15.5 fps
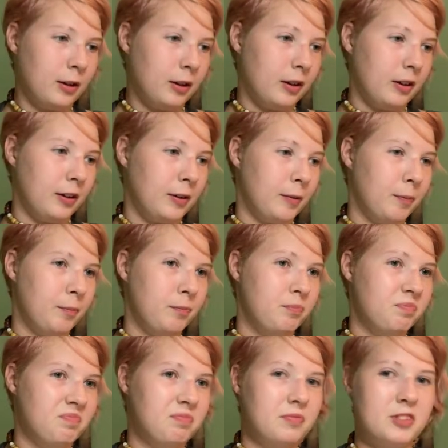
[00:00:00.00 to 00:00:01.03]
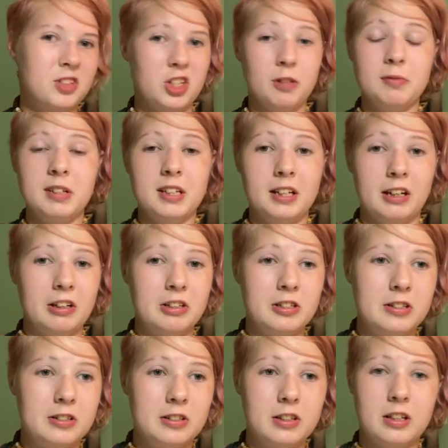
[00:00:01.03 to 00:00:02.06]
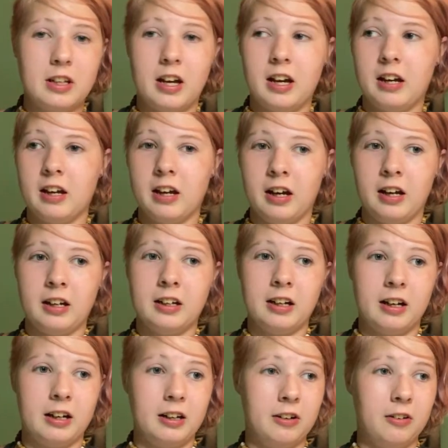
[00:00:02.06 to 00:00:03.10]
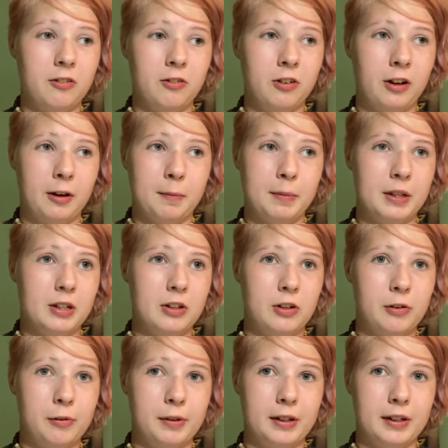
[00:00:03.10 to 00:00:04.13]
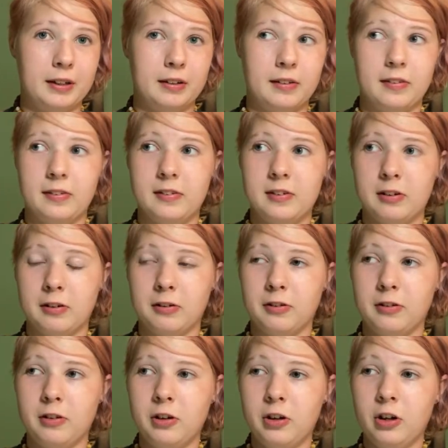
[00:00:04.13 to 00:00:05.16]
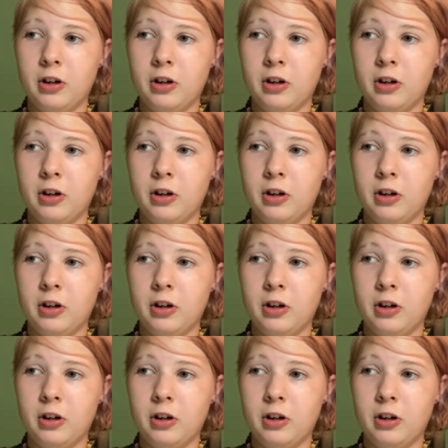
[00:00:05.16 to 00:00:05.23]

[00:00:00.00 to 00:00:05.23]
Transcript: Something else that I kind of have been doing is just